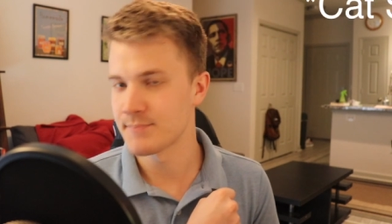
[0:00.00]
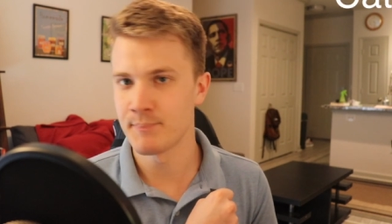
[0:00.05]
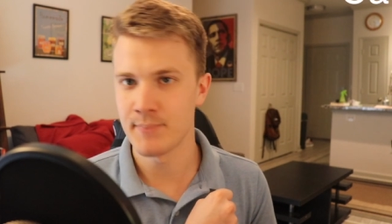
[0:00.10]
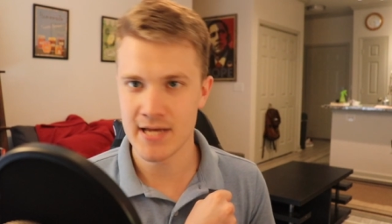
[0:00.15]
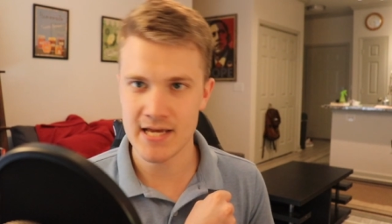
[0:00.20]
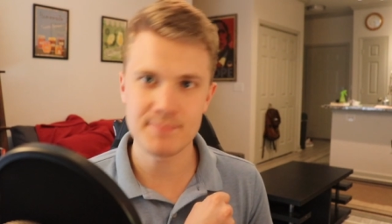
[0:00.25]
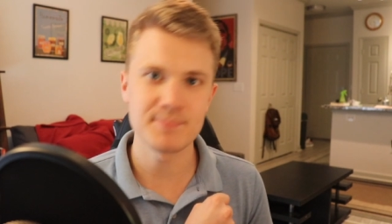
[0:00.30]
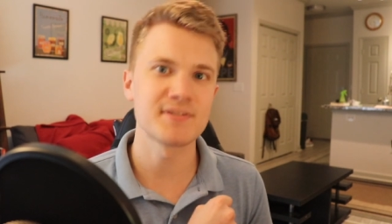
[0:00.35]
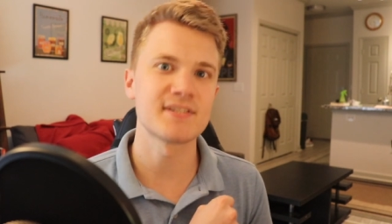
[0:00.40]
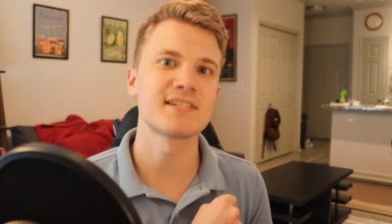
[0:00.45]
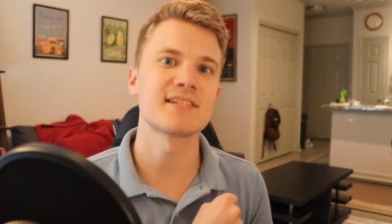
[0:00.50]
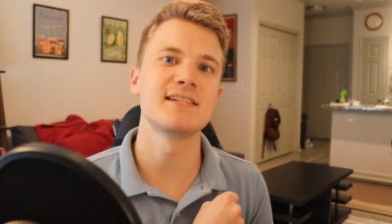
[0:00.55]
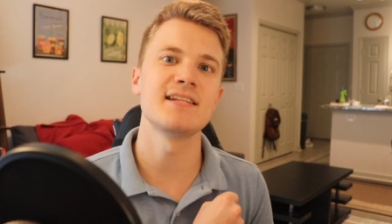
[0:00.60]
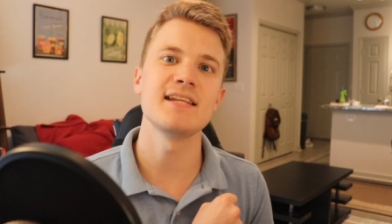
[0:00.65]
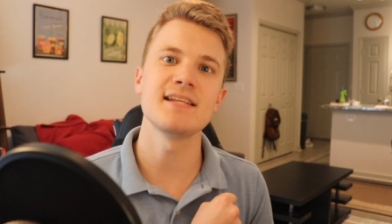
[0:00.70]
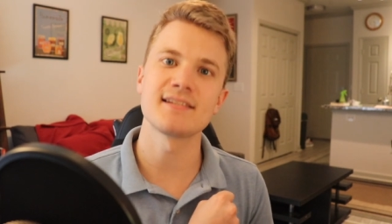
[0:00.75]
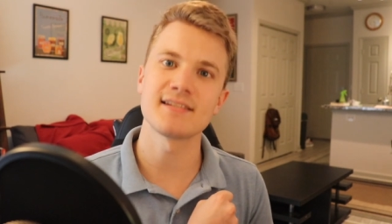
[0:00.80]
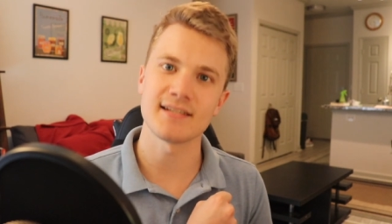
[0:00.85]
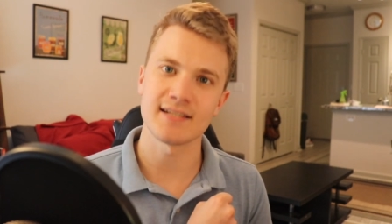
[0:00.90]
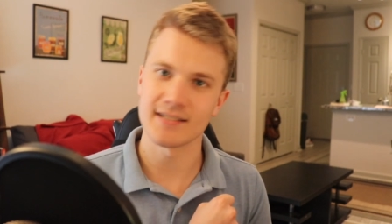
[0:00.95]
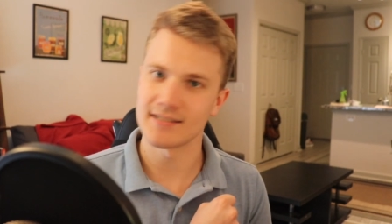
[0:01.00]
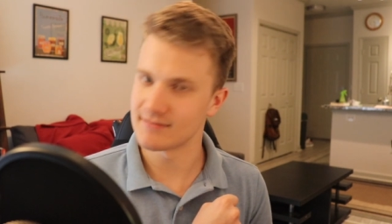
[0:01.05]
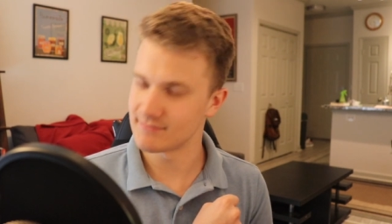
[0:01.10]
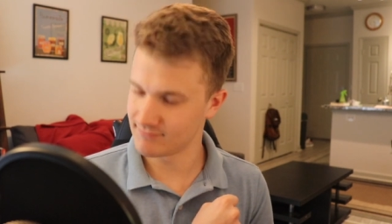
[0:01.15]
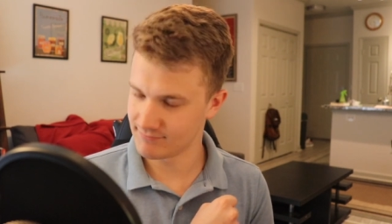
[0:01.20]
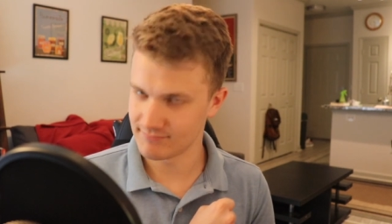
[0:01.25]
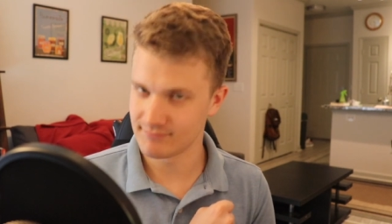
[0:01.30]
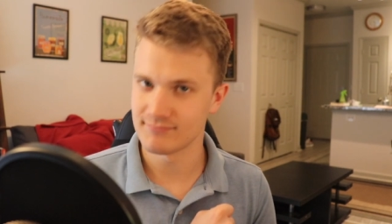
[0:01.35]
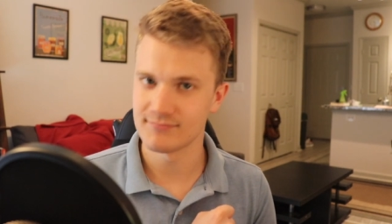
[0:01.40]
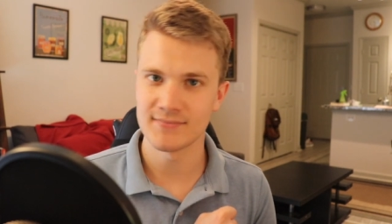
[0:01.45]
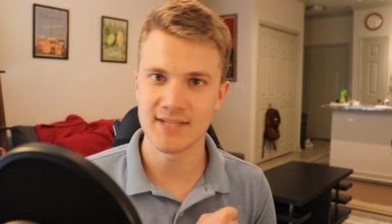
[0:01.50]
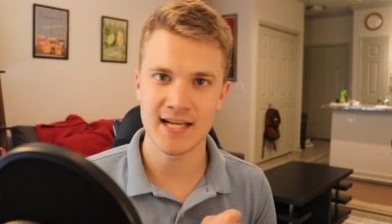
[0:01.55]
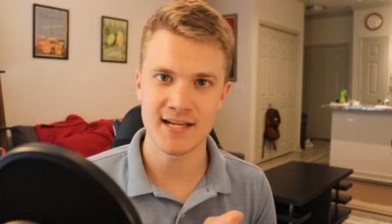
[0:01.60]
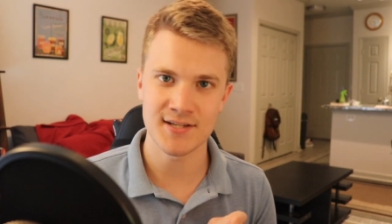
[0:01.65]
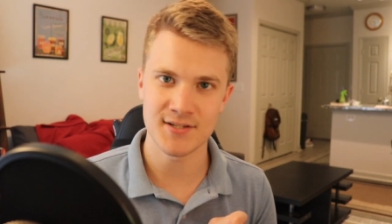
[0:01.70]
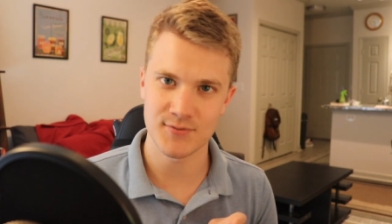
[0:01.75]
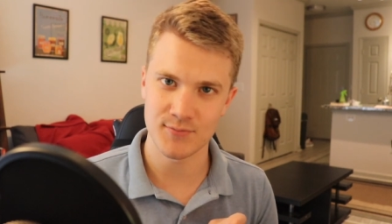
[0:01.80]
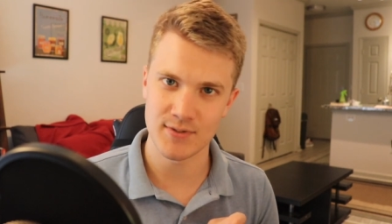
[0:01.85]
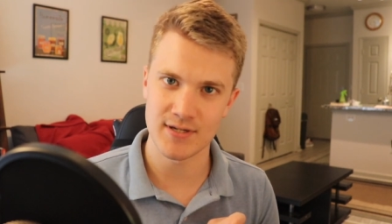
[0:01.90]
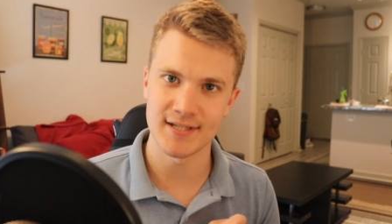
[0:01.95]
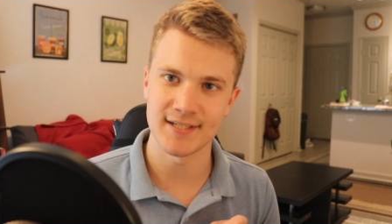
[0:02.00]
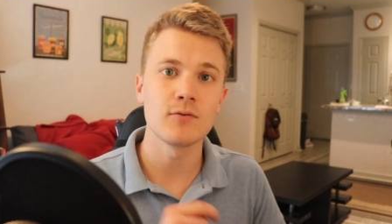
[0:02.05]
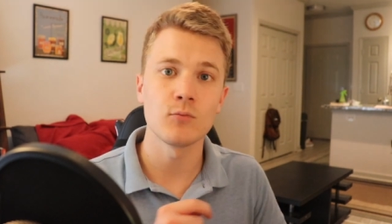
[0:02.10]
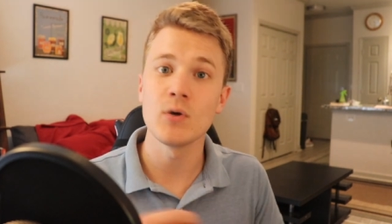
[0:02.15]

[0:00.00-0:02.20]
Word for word: Pip's sneezing. That is why.